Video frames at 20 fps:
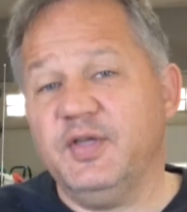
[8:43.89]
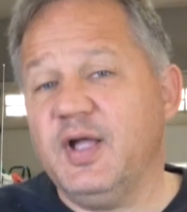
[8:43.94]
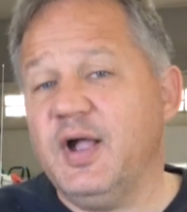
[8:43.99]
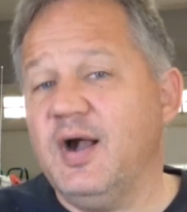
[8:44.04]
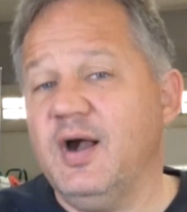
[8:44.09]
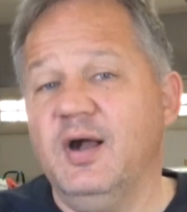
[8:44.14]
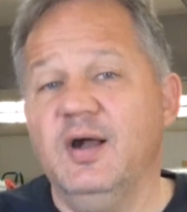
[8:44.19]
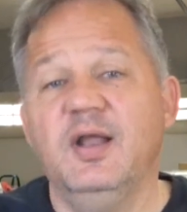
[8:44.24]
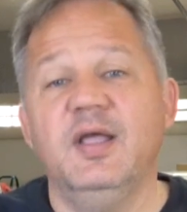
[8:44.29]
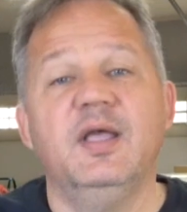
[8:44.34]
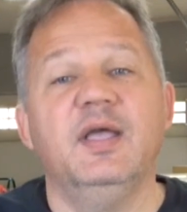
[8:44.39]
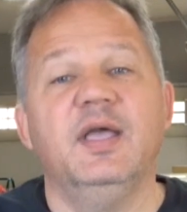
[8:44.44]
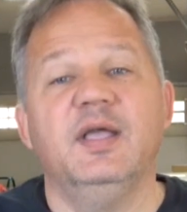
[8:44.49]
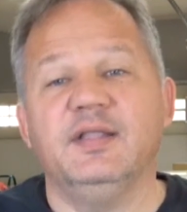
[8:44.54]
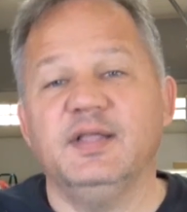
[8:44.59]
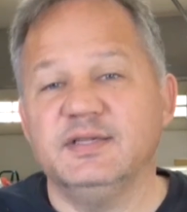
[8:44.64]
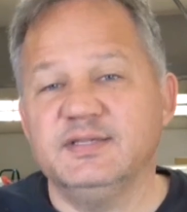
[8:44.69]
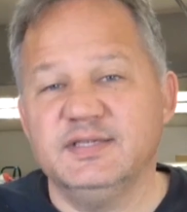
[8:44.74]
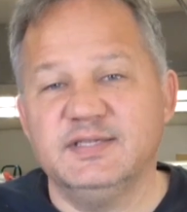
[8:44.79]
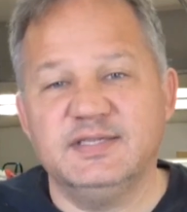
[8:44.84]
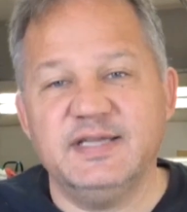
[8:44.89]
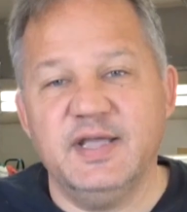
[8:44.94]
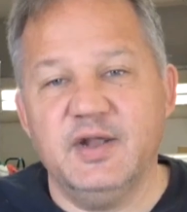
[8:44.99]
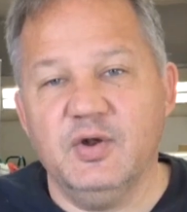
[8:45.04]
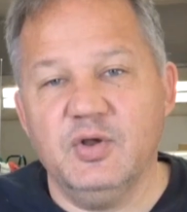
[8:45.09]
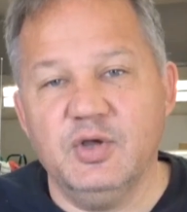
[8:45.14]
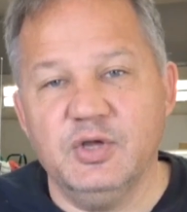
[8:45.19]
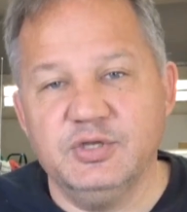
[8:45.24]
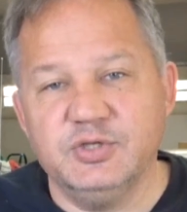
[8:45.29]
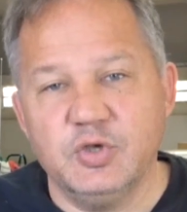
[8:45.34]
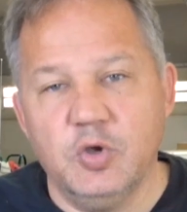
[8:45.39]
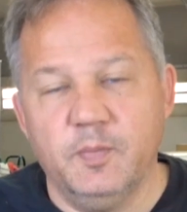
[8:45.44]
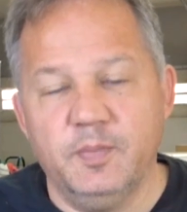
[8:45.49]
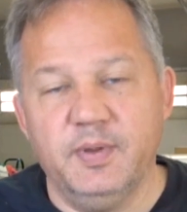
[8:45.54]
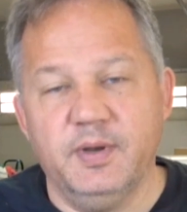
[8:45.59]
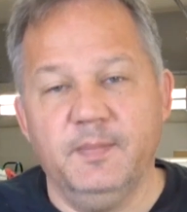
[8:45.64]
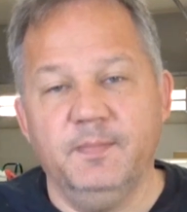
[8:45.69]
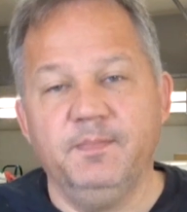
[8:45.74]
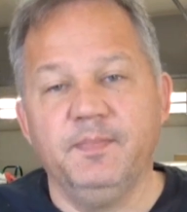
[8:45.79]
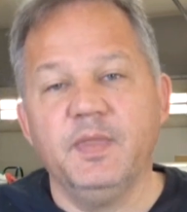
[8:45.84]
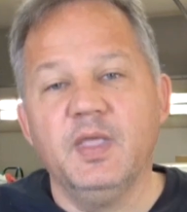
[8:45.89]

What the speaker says: car, it doesn't say your hood's open.